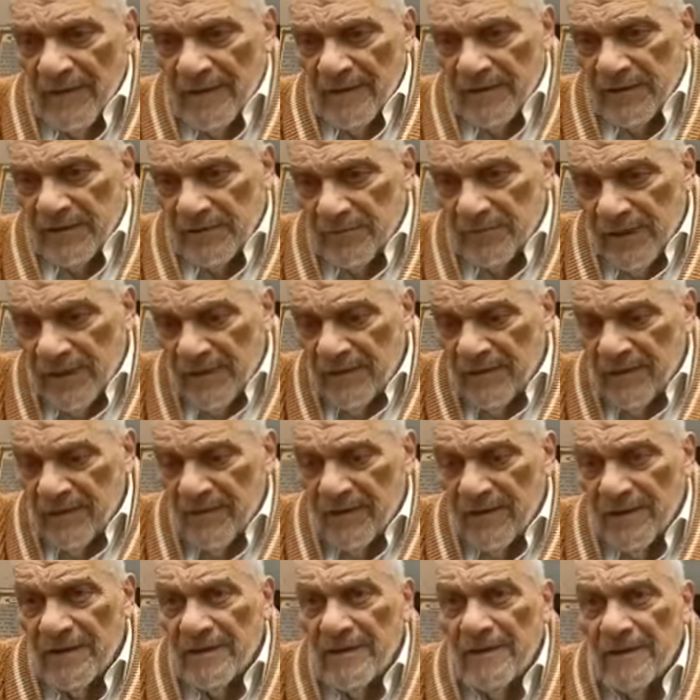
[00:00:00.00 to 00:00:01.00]

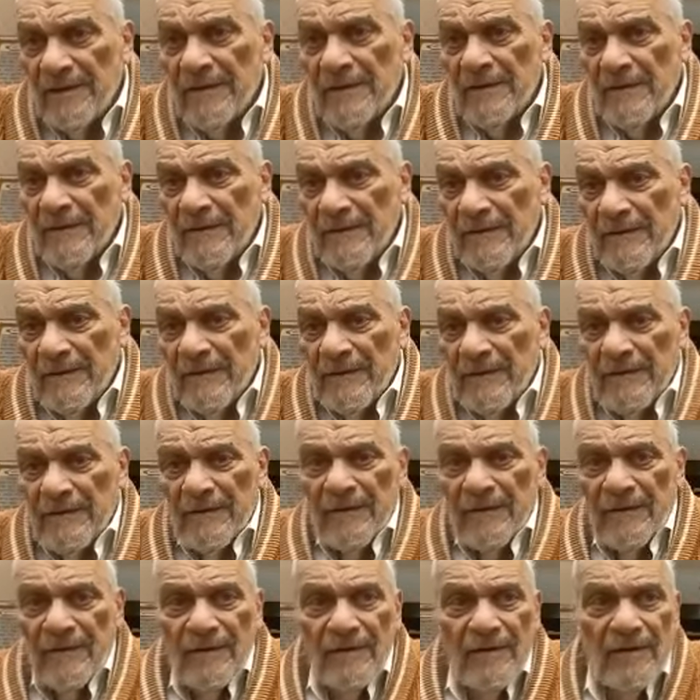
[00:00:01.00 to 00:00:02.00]
Shemitah
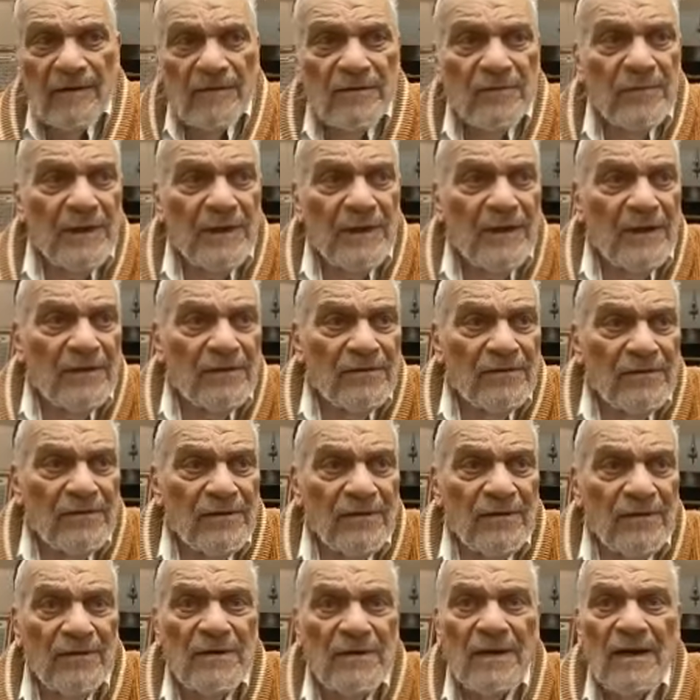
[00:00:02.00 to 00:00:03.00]
is Mehar
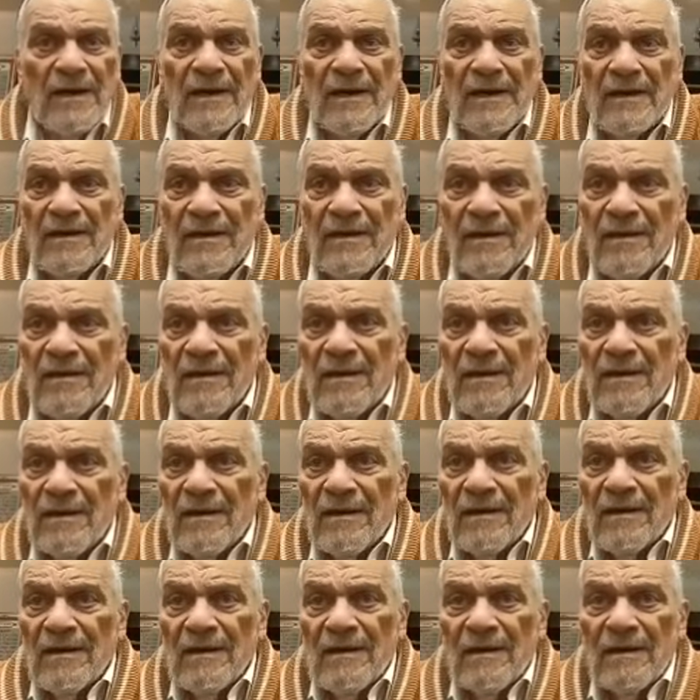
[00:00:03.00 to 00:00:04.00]
Sinai,
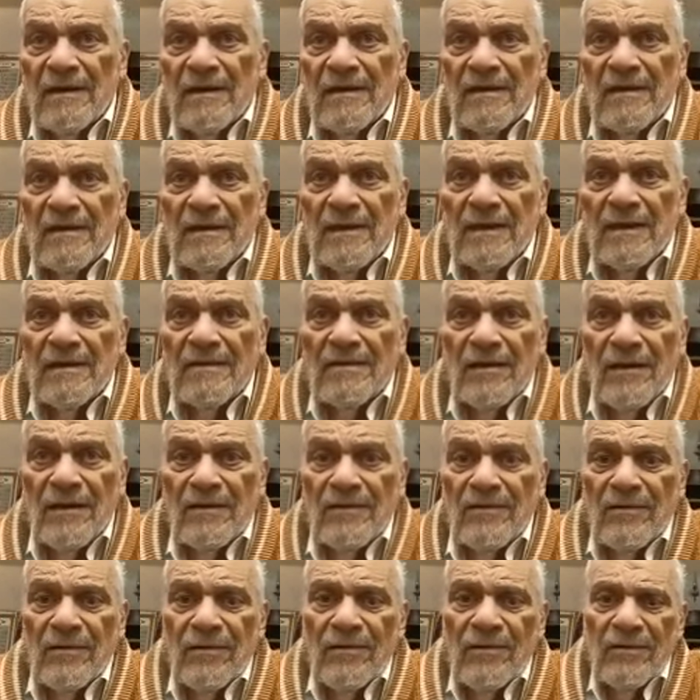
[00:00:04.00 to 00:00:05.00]
and
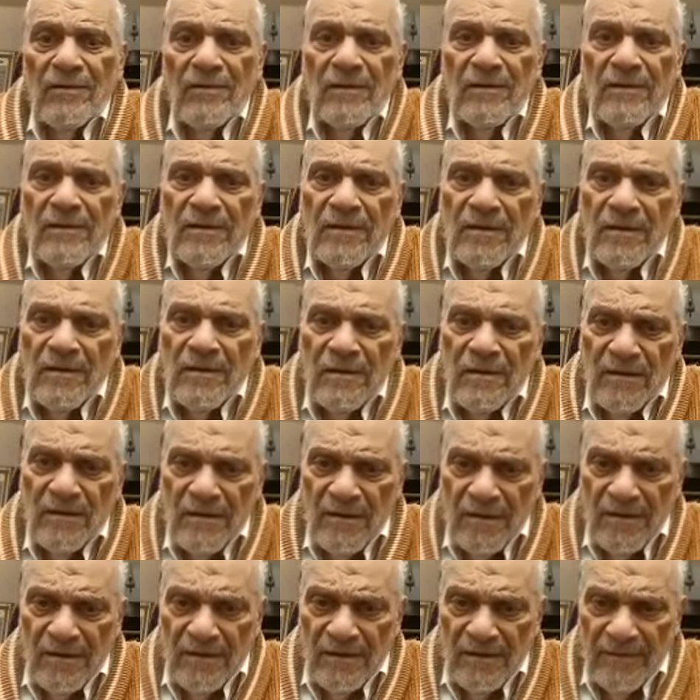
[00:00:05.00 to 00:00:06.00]
that all
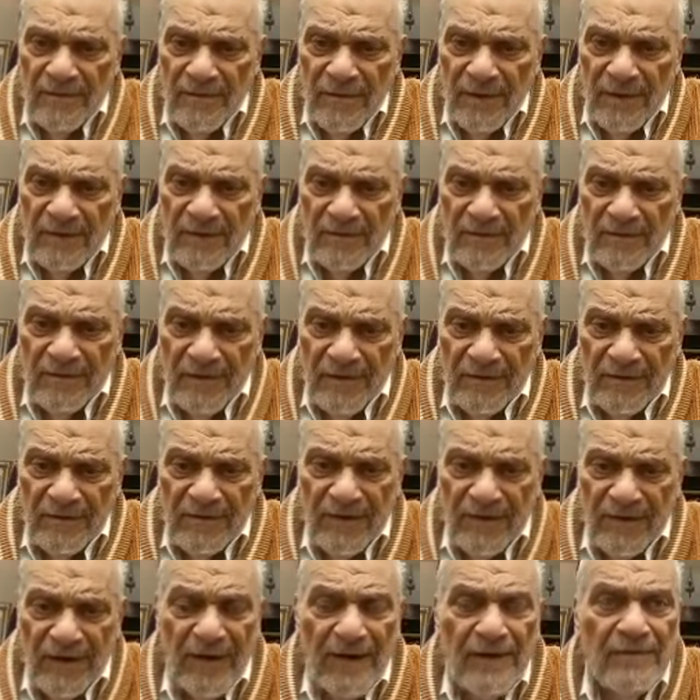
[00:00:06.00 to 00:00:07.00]
the
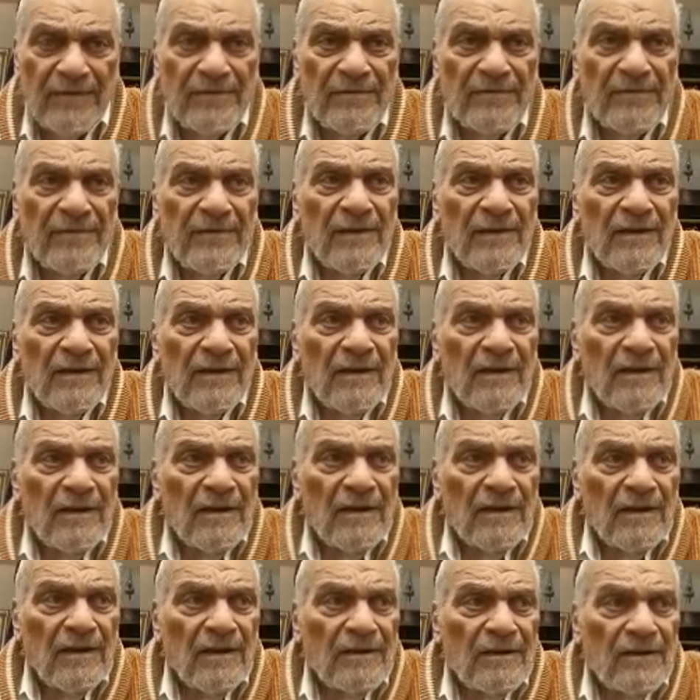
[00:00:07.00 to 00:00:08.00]
mitzvahs have
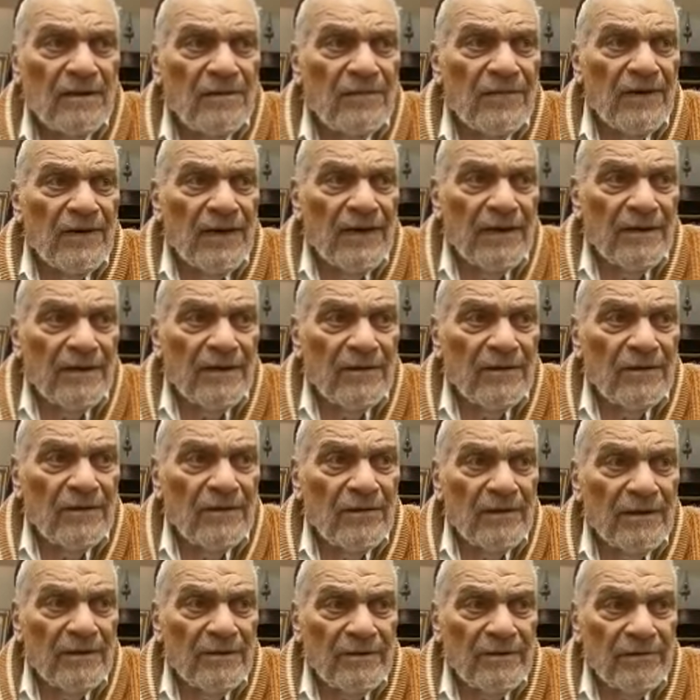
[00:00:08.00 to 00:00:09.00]
a divine
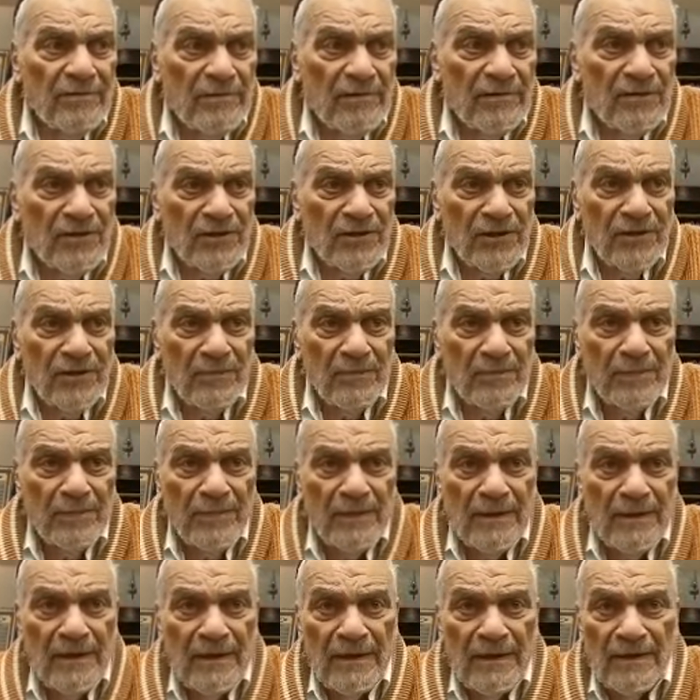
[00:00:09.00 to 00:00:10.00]
authorship
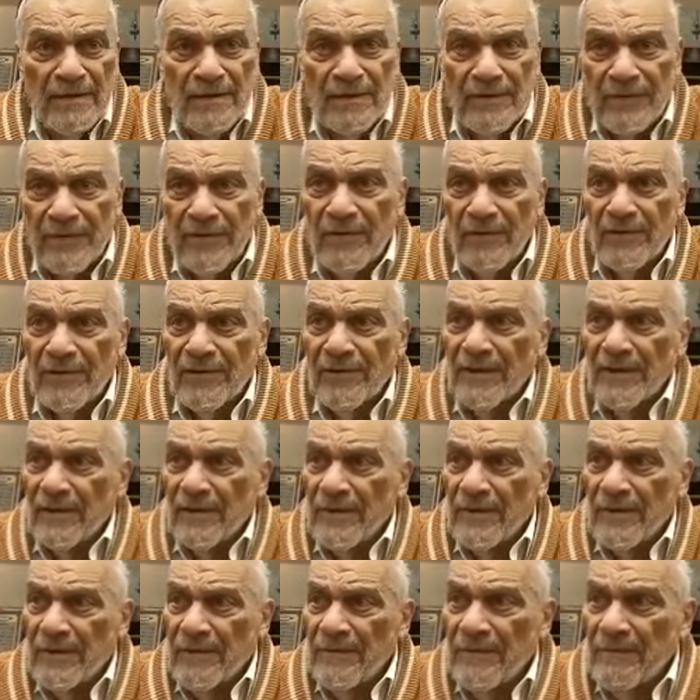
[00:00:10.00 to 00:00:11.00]
and authority.
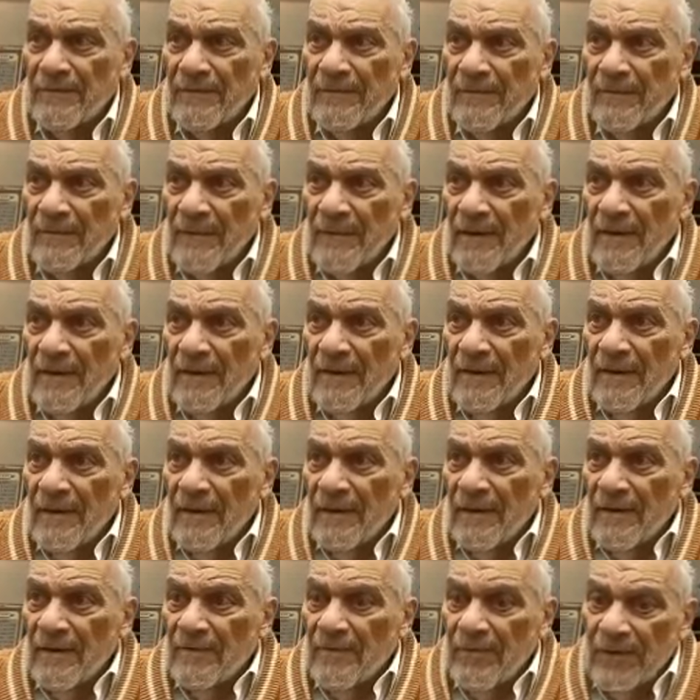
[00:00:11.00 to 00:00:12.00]

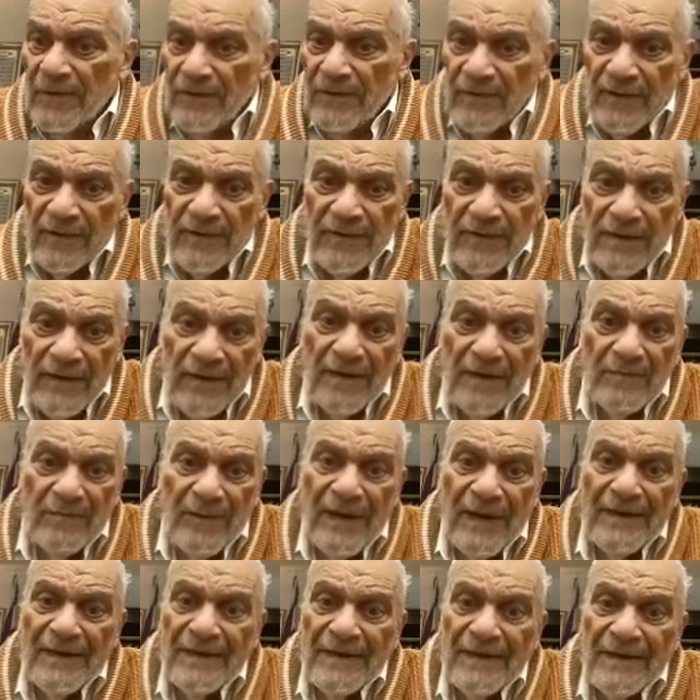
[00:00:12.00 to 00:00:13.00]
But if you think
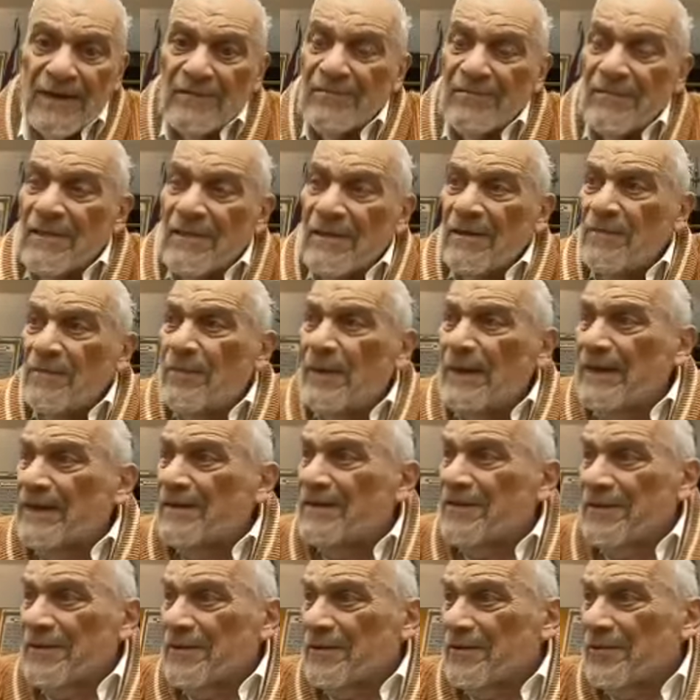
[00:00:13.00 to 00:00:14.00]
about it, that really
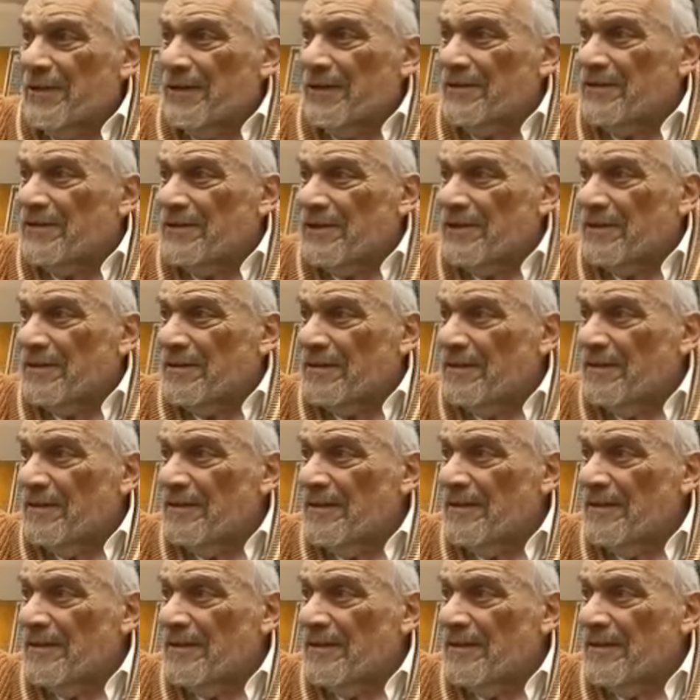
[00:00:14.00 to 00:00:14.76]
begs the question.